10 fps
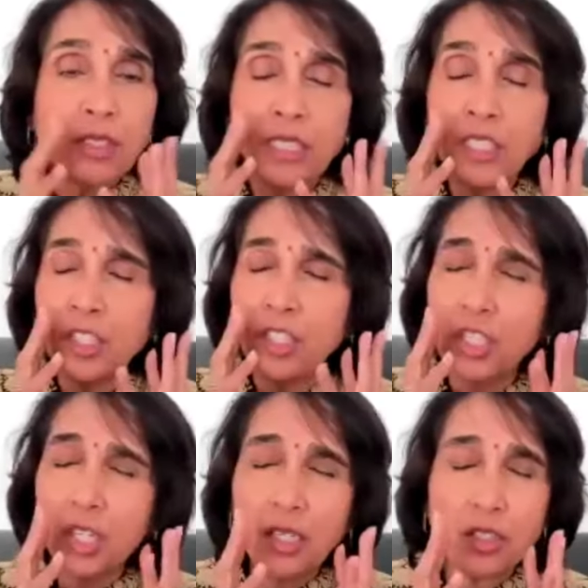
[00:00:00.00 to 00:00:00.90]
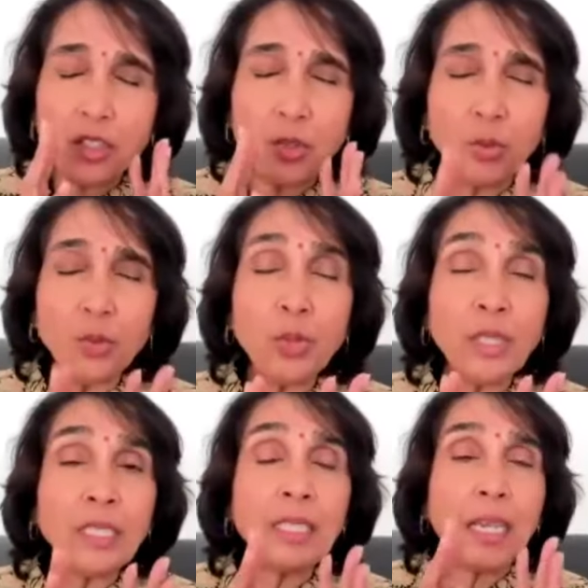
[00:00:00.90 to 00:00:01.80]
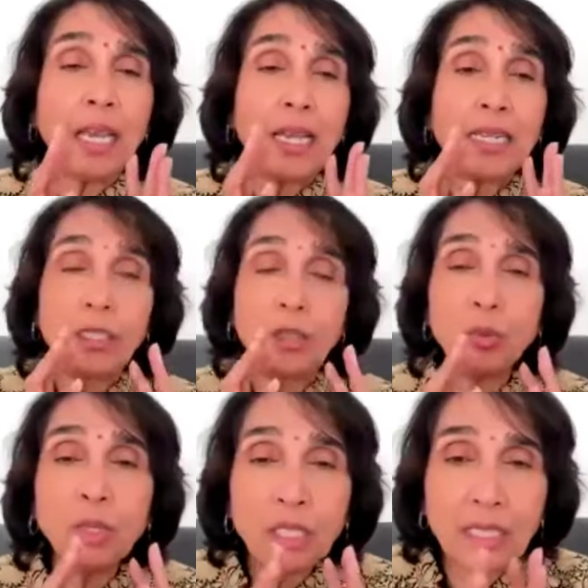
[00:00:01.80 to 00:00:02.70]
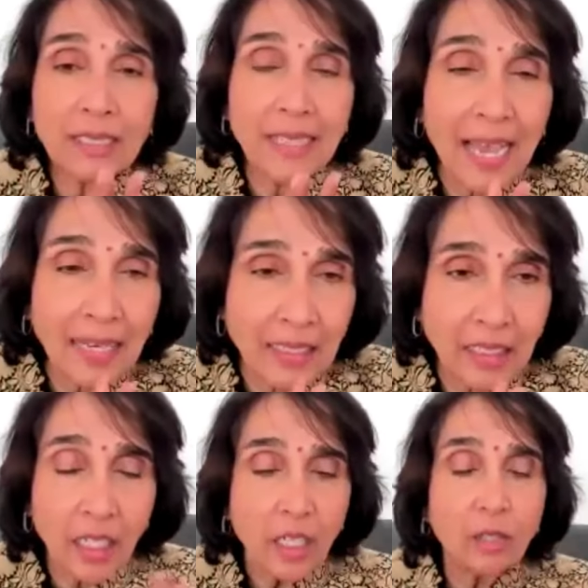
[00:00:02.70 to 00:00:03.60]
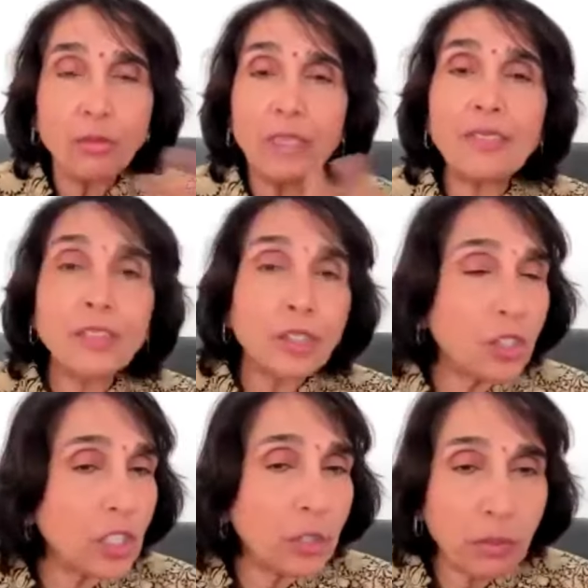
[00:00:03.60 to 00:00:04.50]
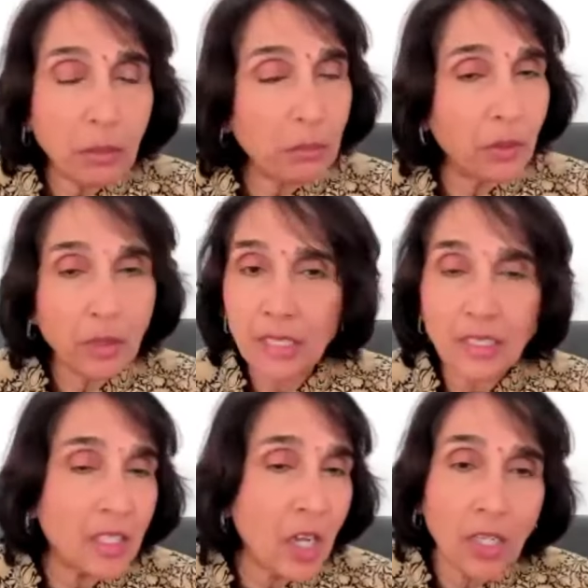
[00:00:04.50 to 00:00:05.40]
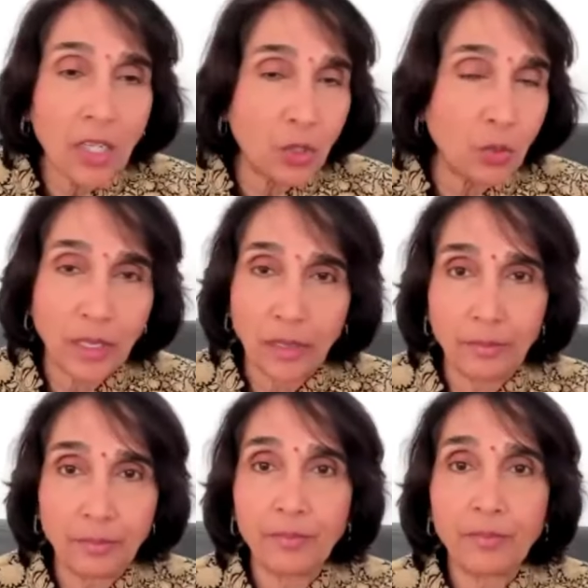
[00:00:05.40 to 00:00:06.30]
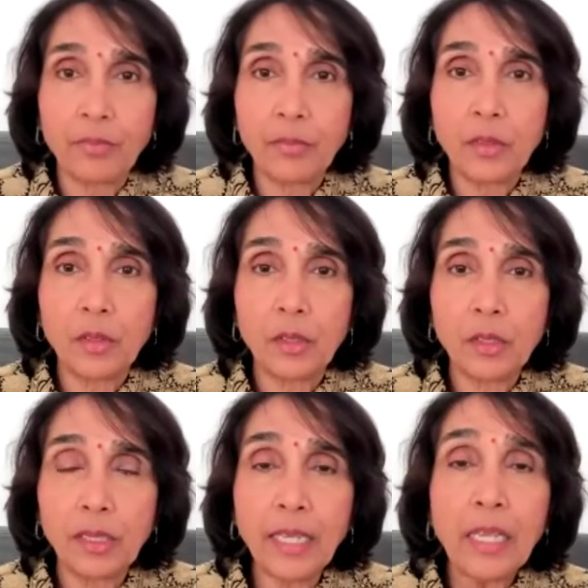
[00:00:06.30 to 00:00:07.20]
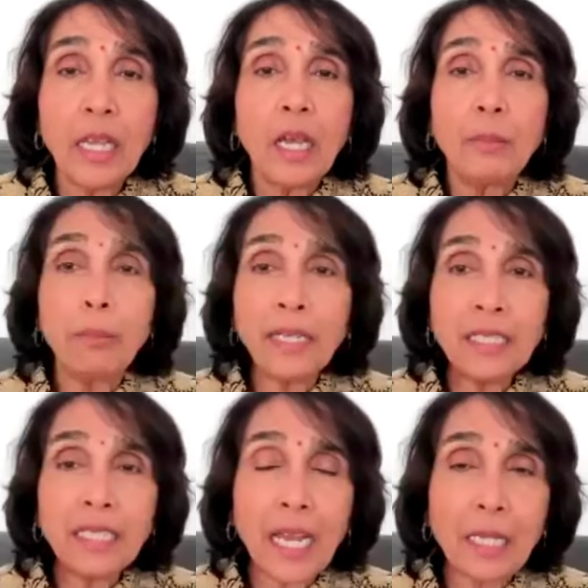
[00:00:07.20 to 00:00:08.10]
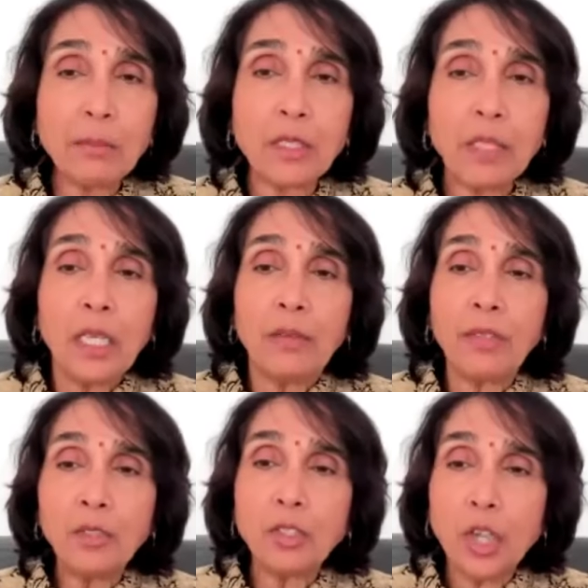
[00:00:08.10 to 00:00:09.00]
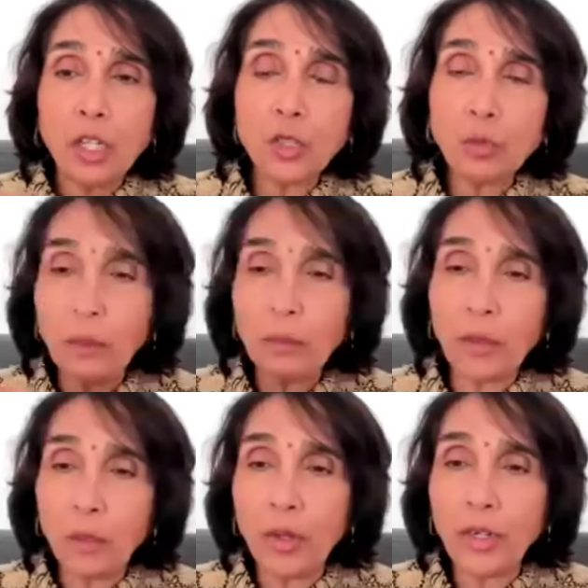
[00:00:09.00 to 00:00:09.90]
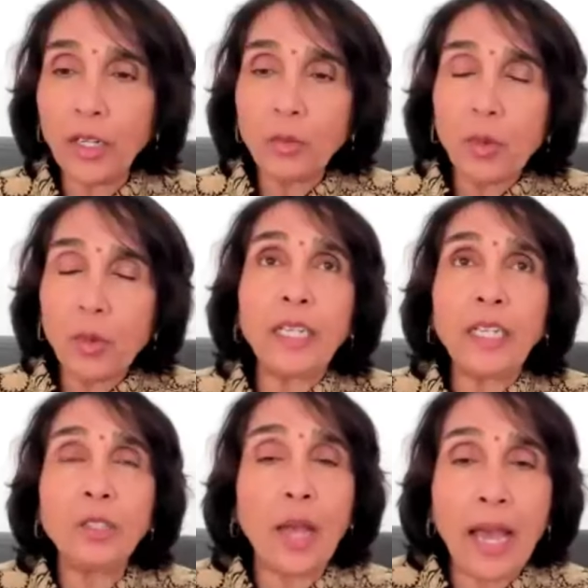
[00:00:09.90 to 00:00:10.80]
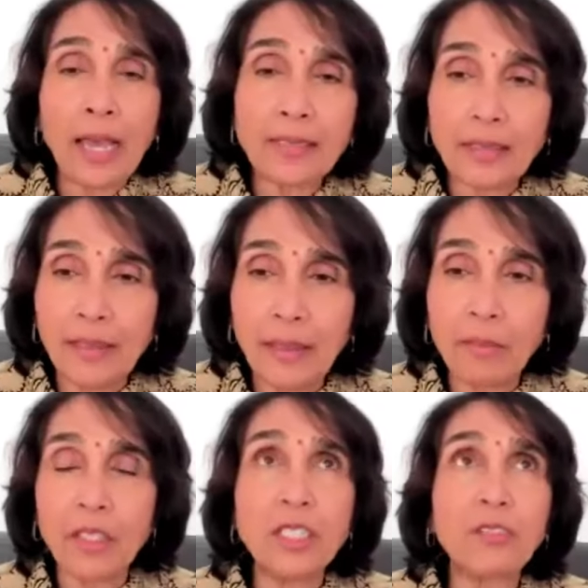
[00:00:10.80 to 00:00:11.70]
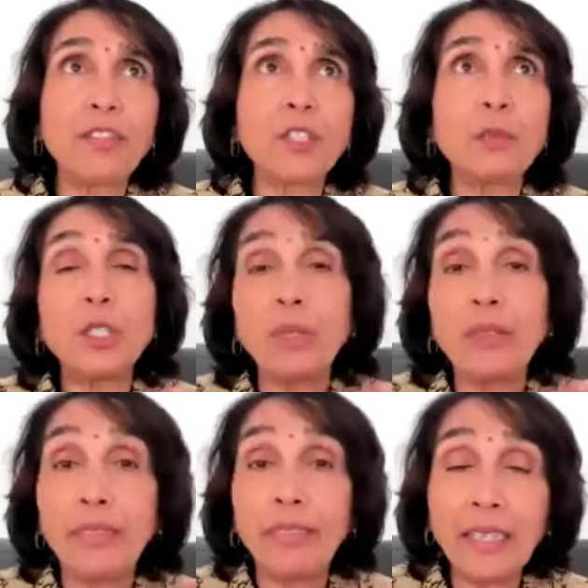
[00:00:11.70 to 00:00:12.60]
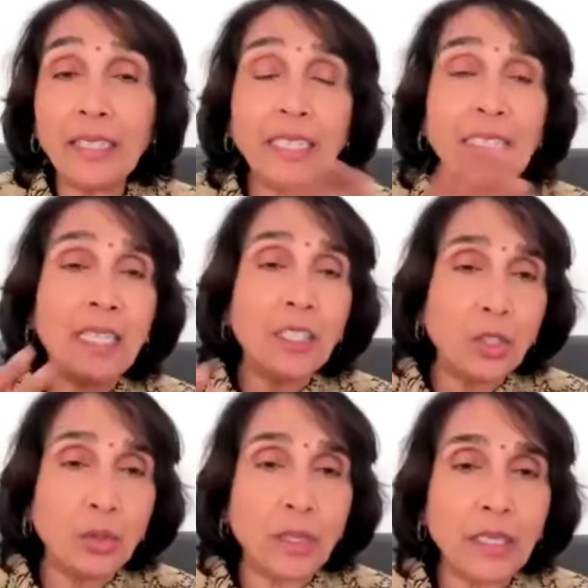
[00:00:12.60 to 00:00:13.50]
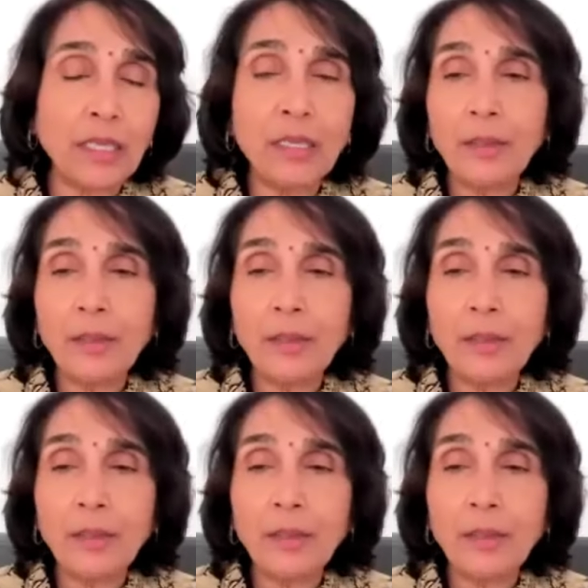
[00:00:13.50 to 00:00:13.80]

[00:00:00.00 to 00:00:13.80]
in just doing, doing is acting. Researching people is not doing. Okay, many times when you talk to people one-on-one and you ask them the difference between thinking and doing,